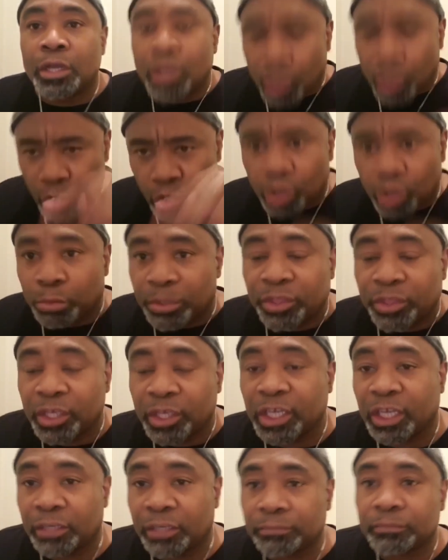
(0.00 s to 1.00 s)
Look
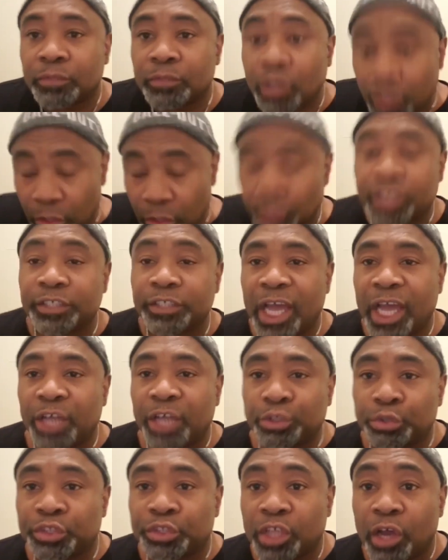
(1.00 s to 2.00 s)
within. Look inside
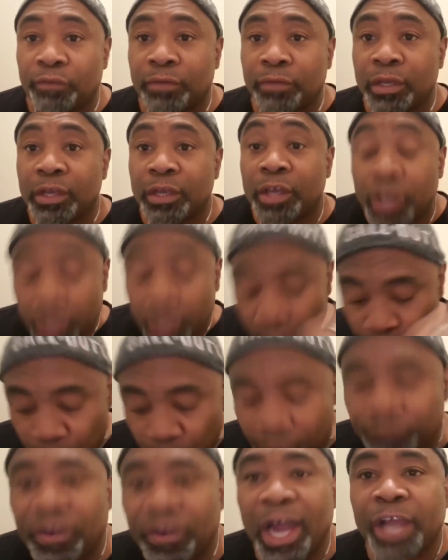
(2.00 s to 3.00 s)
yourself, and you'll
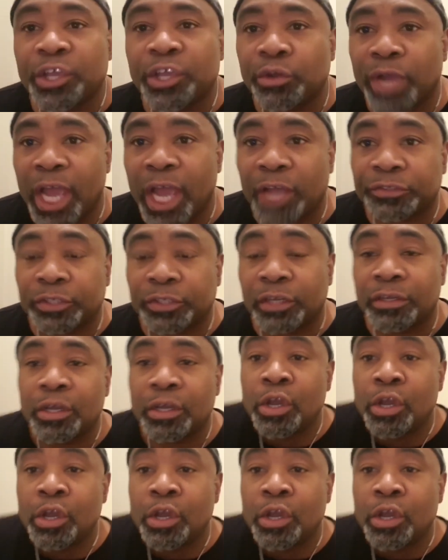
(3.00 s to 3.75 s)
find your answer.